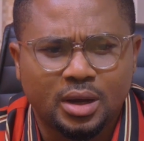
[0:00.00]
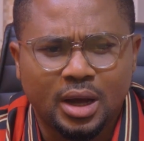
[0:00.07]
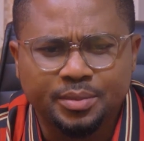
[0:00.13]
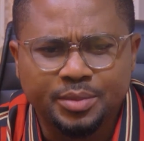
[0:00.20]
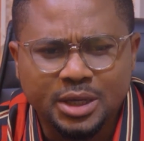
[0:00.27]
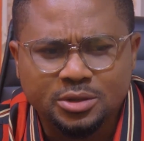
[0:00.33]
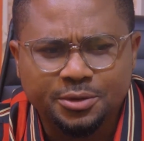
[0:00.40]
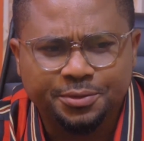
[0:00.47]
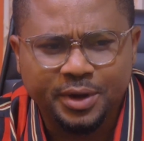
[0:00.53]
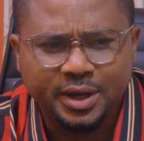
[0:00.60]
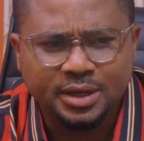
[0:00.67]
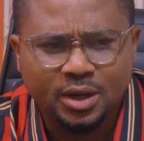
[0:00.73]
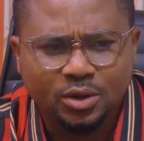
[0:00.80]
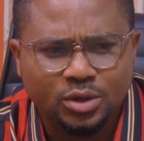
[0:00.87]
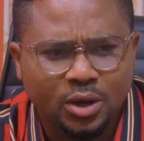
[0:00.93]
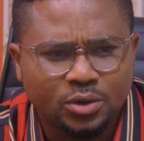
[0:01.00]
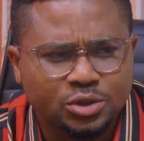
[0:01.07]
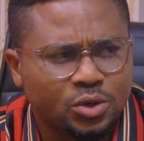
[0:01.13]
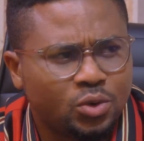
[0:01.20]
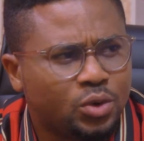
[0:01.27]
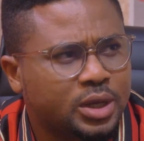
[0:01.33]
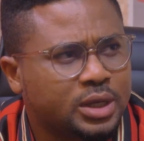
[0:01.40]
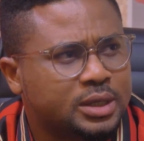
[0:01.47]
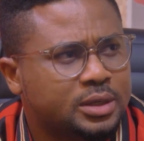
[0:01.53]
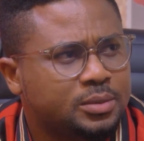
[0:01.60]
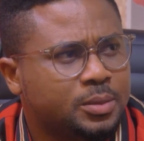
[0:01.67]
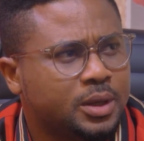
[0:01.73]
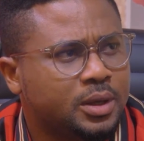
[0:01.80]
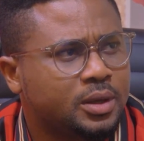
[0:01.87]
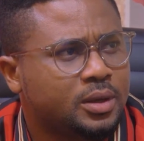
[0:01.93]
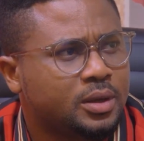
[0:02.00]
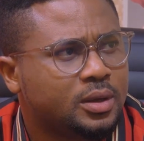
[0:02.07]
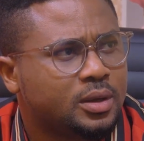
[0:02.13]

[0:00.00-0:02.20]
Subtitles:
I'm yet to find out how she located me.